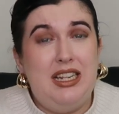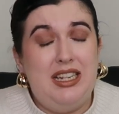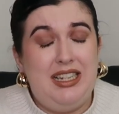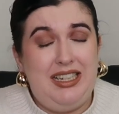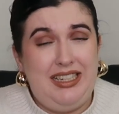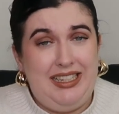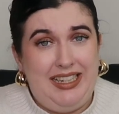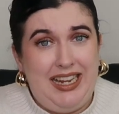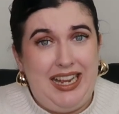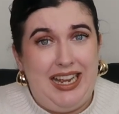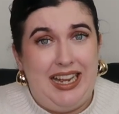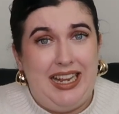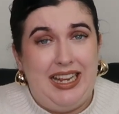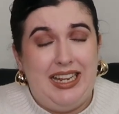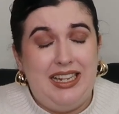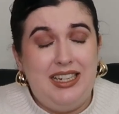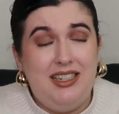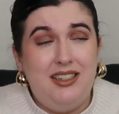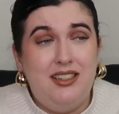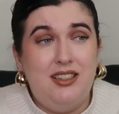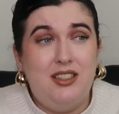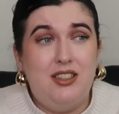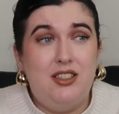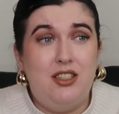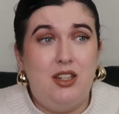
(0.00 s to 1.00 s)
Yeah.
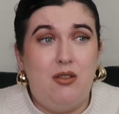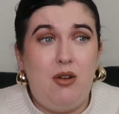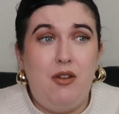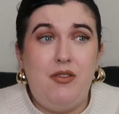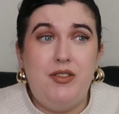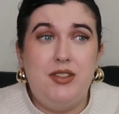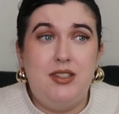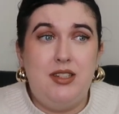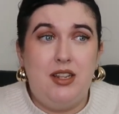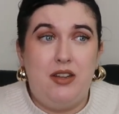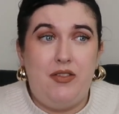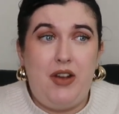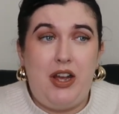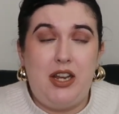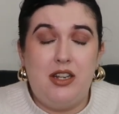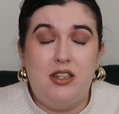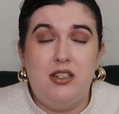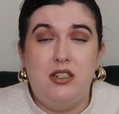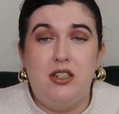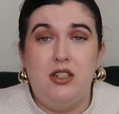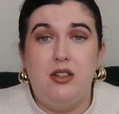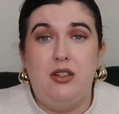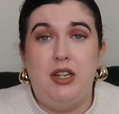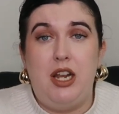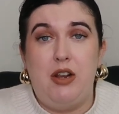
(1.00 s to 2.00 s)
So obviously I've had
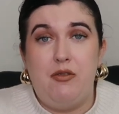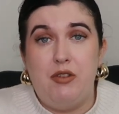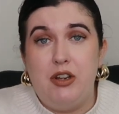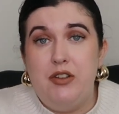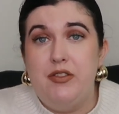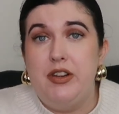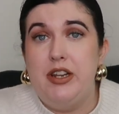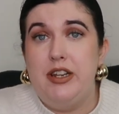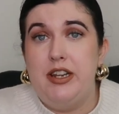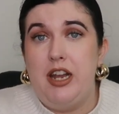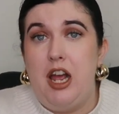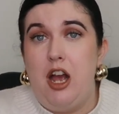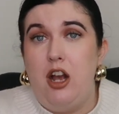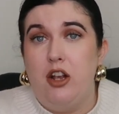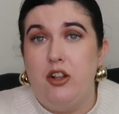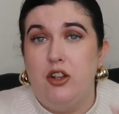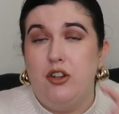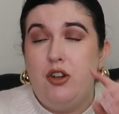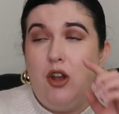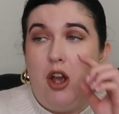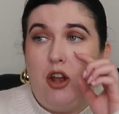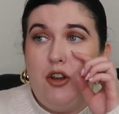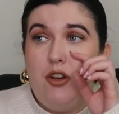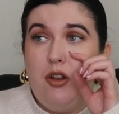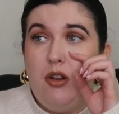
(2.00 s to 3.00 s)
to get rid of it now
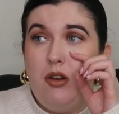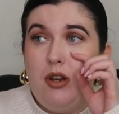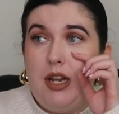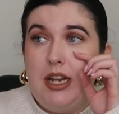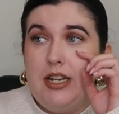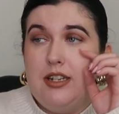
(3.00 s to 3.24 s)
because I don't.